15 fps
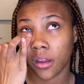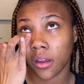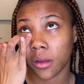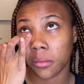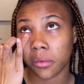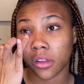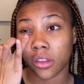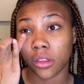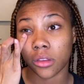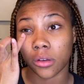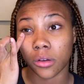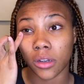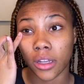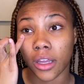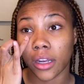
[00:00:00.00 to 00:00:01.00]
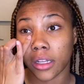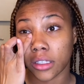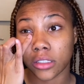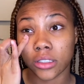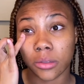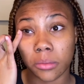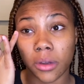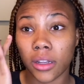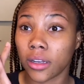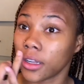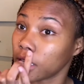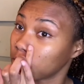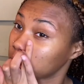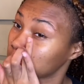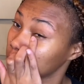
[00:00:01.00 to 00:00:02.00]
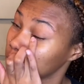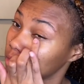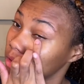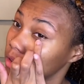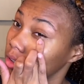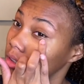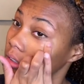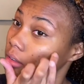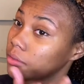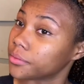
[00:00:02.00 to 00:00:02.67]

I might throw that into my next routine.